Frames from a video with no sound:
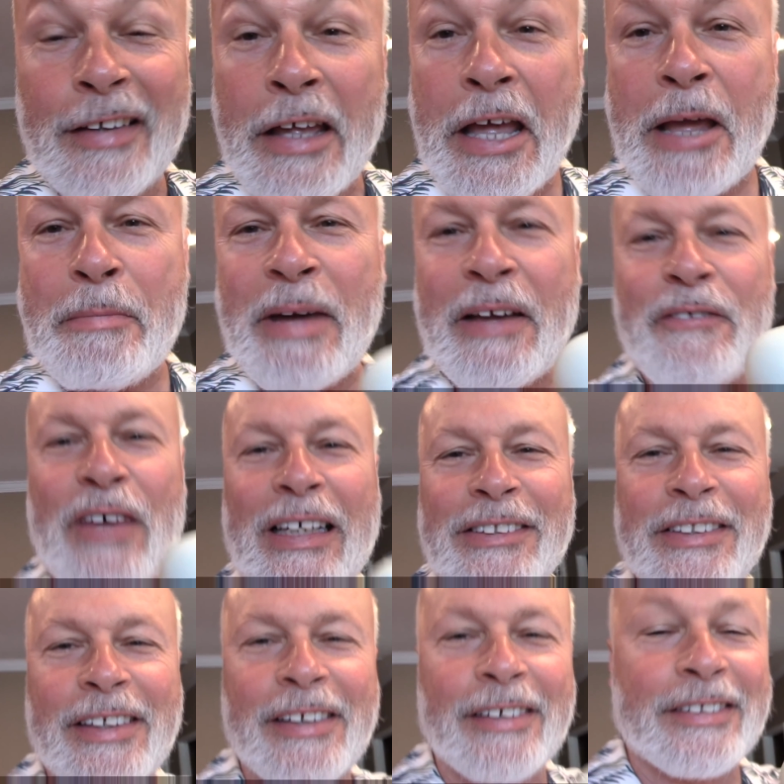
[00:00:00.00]
Hey, Mike
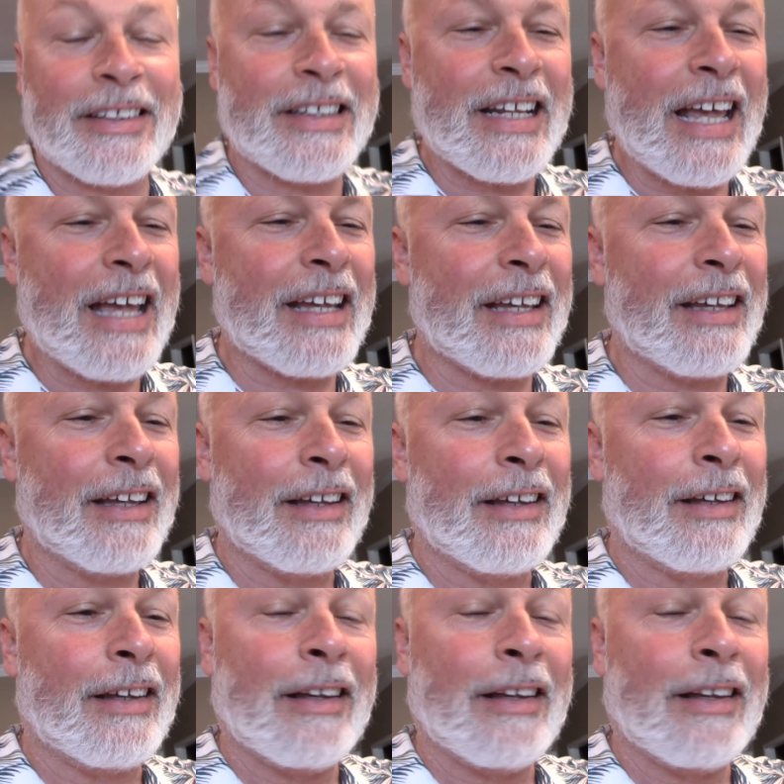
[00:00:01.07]
Foster here. Today,